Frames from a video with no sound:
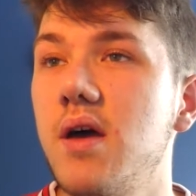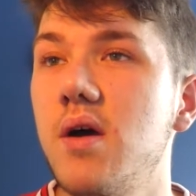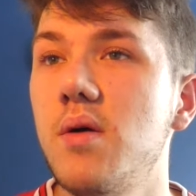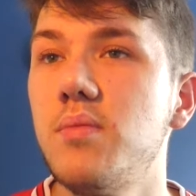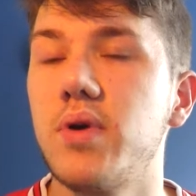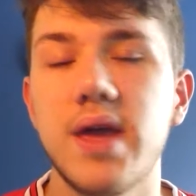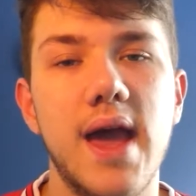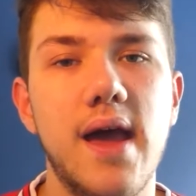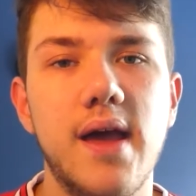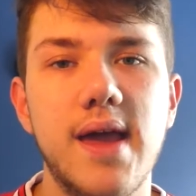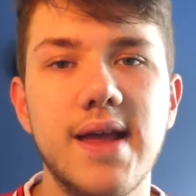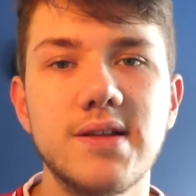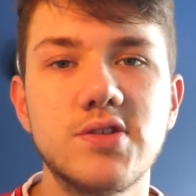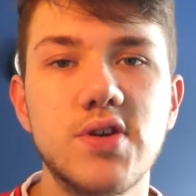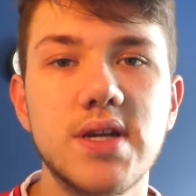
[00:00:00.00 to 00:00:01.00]
But yeah,
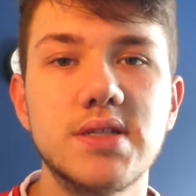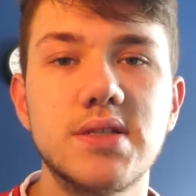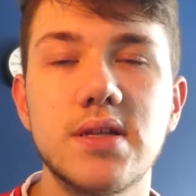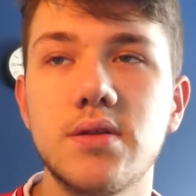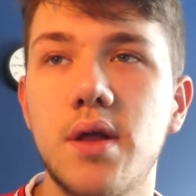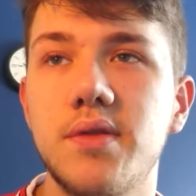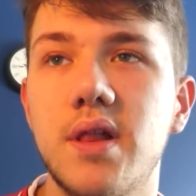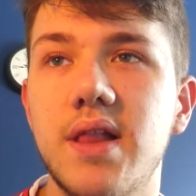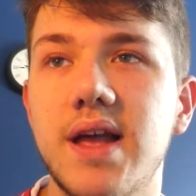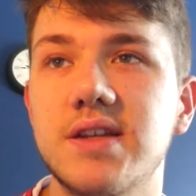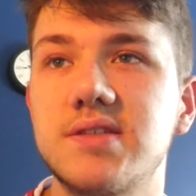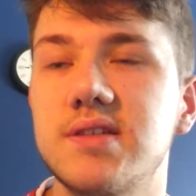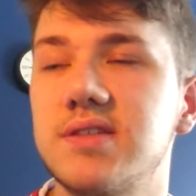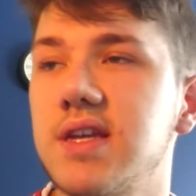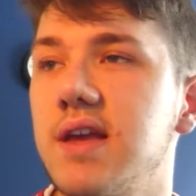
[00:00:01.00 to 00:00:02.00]
interesting nonetheless
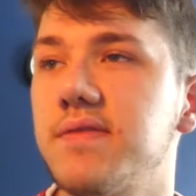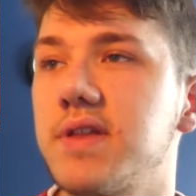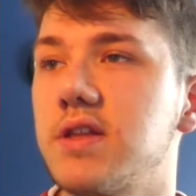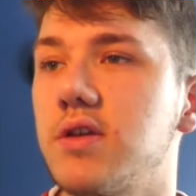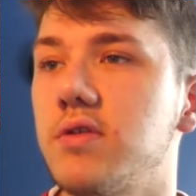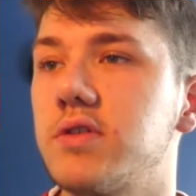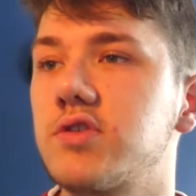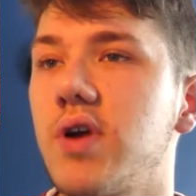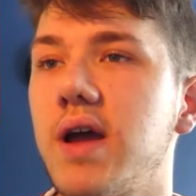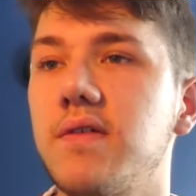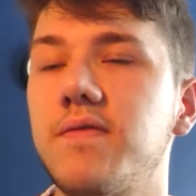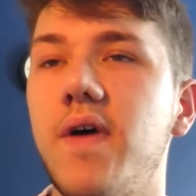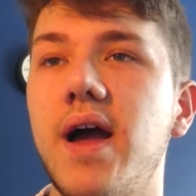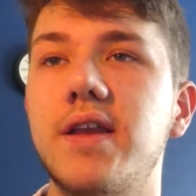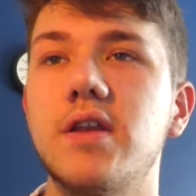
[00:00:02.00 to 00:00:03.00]
to see if they do try and
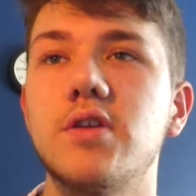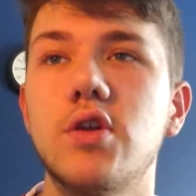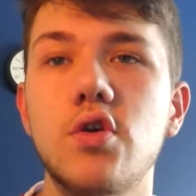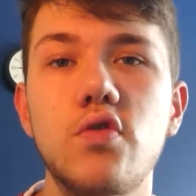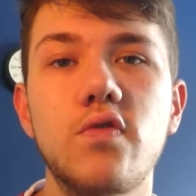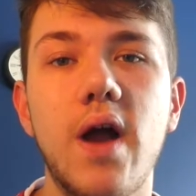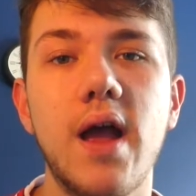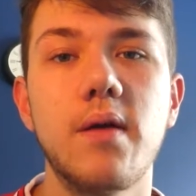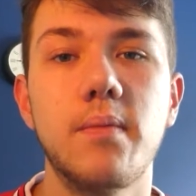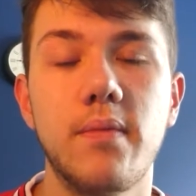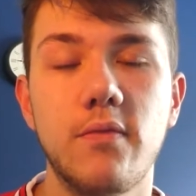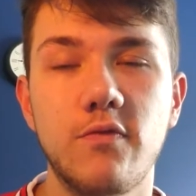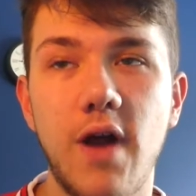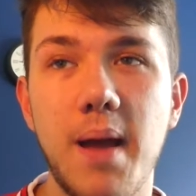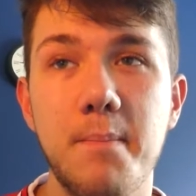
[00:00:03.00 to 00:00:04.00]
find a new right
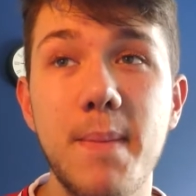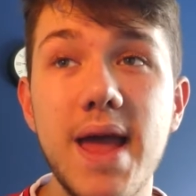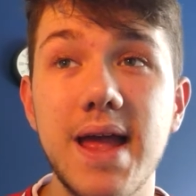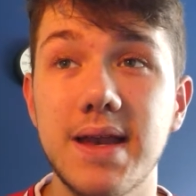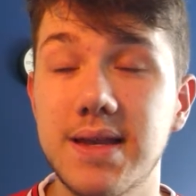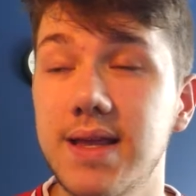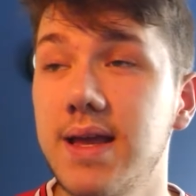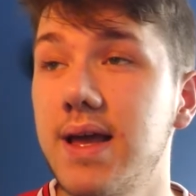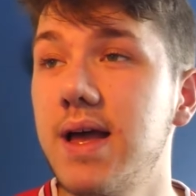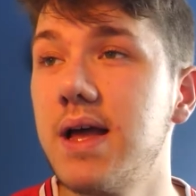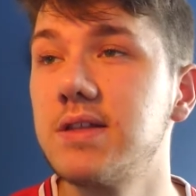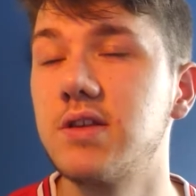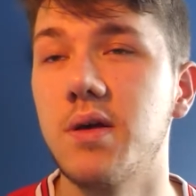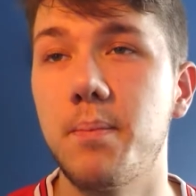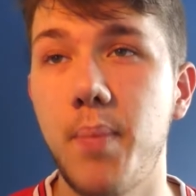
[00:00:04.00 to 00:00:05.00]
mid
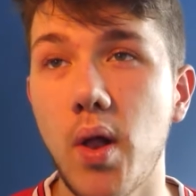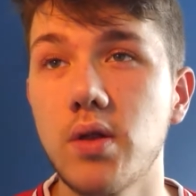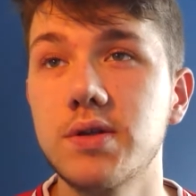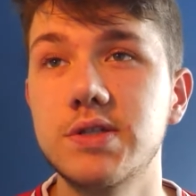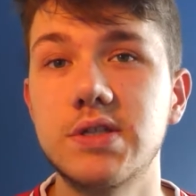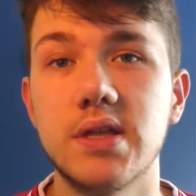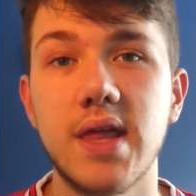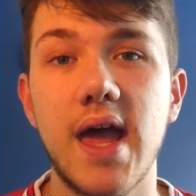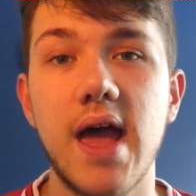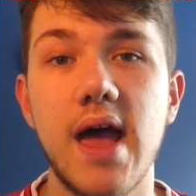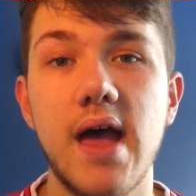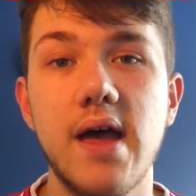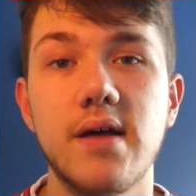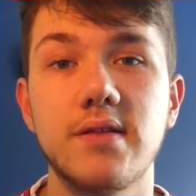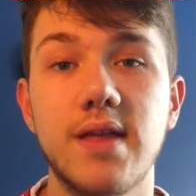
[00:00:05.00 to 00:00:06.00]
to bolster
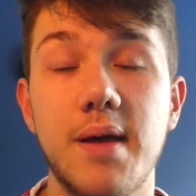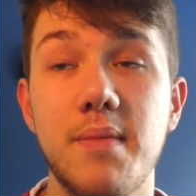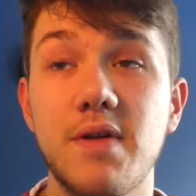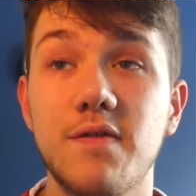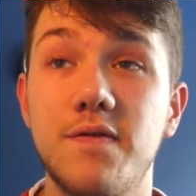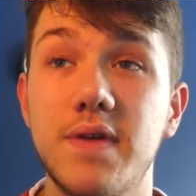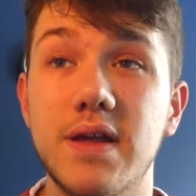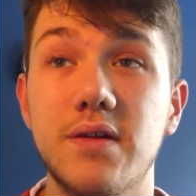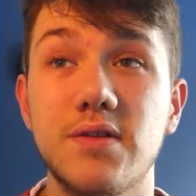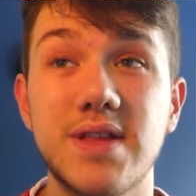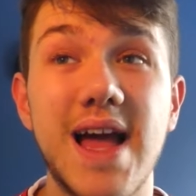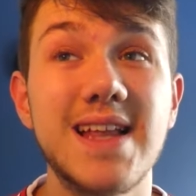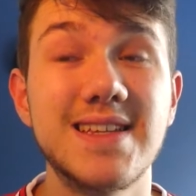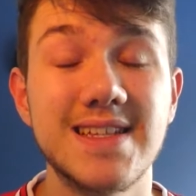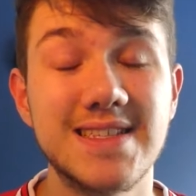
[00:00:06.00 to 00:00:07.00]
their midfield
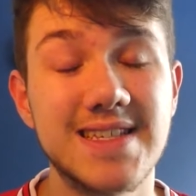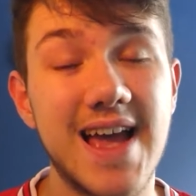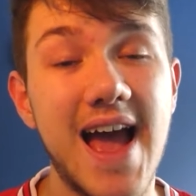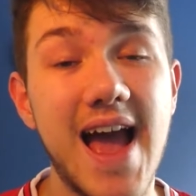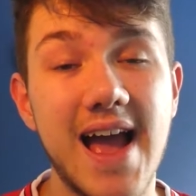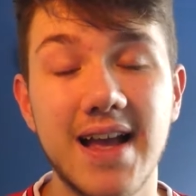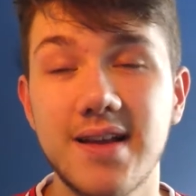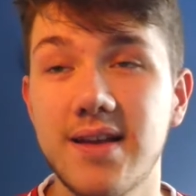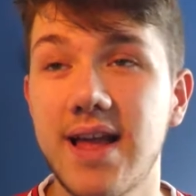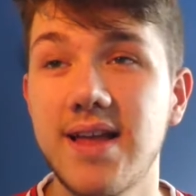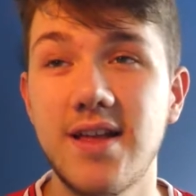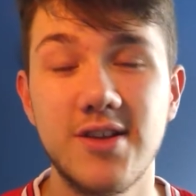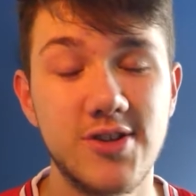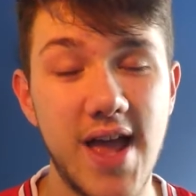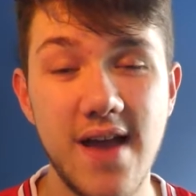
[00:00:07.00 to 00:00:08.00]
and attack.
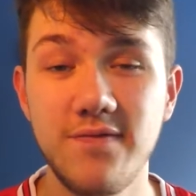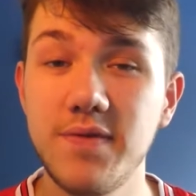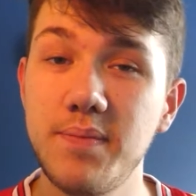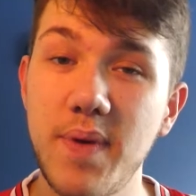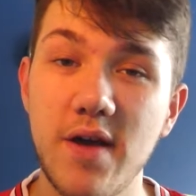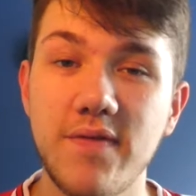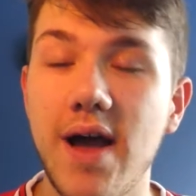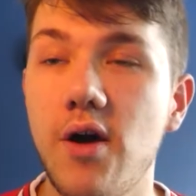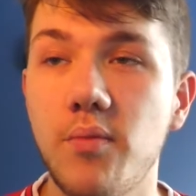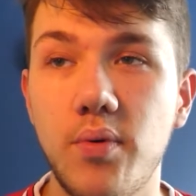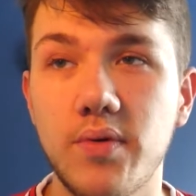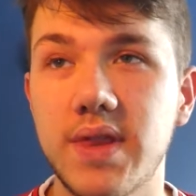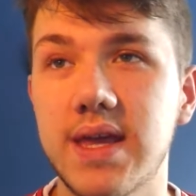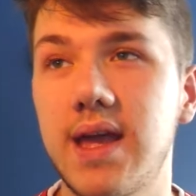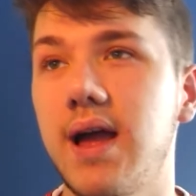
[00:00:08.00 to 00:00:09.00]
Every bit of
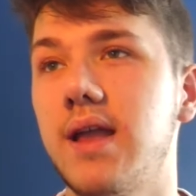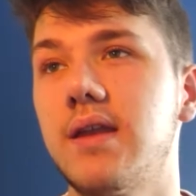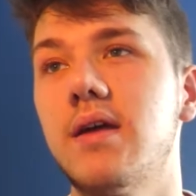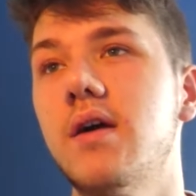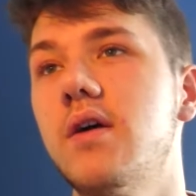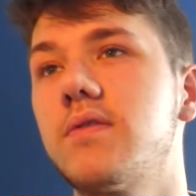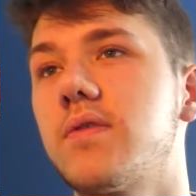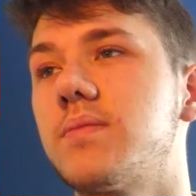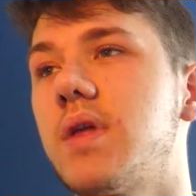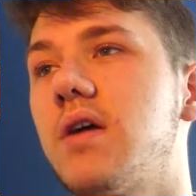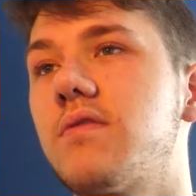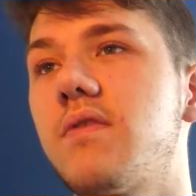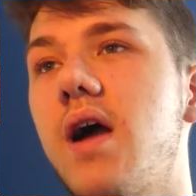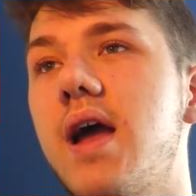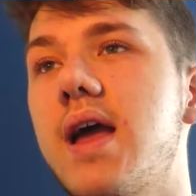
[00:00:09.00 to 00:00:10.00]
output they can from
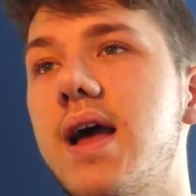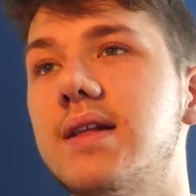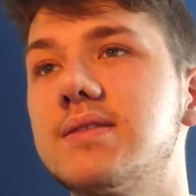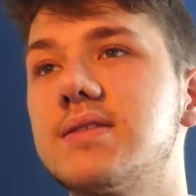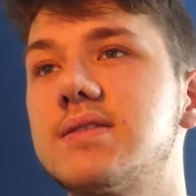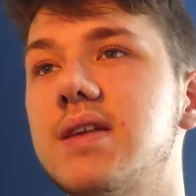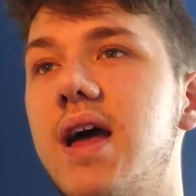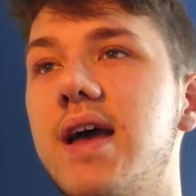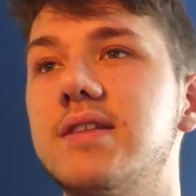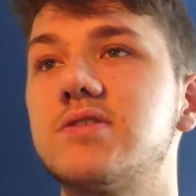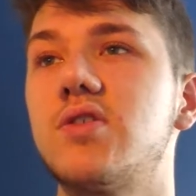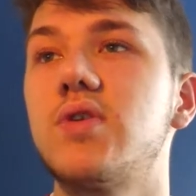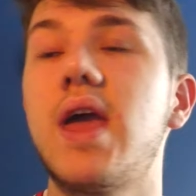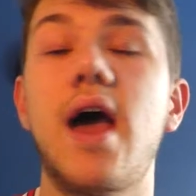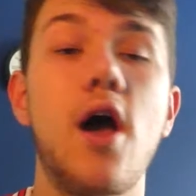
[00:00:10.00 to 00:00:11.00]
that right hand side.
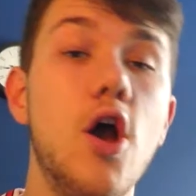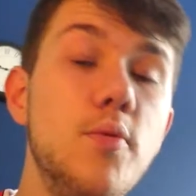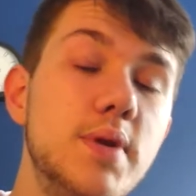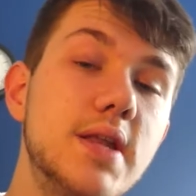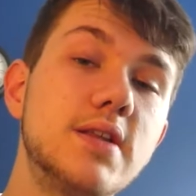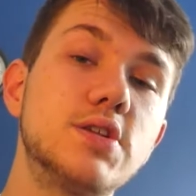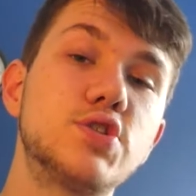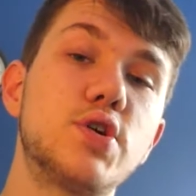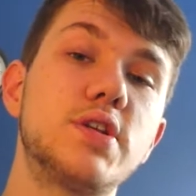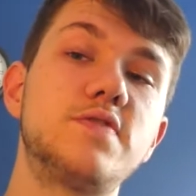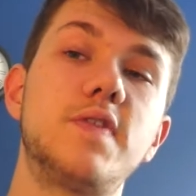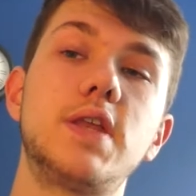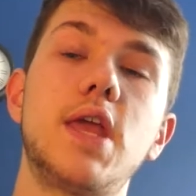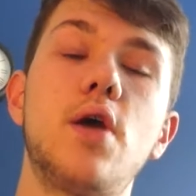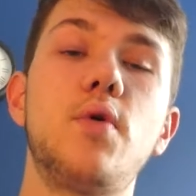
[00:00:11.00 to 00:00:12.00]
So yeah, I hope you did enjoy this
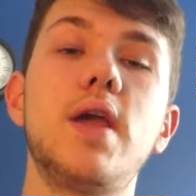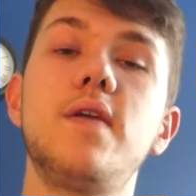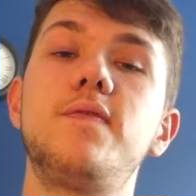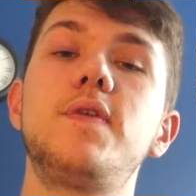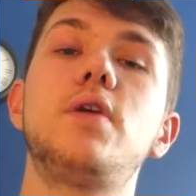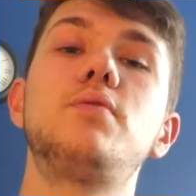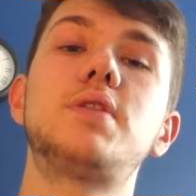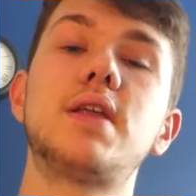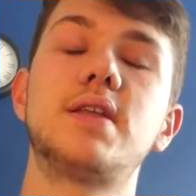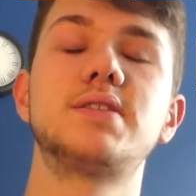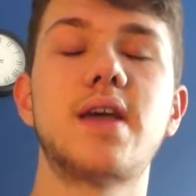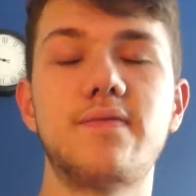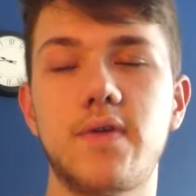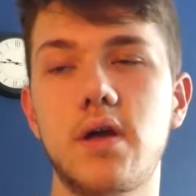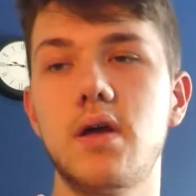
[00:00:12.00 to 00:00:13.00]
video. If you did, as
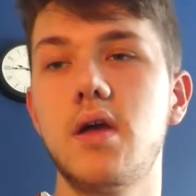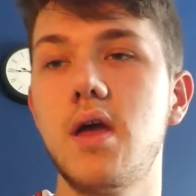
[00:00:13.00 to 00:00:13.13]
ever,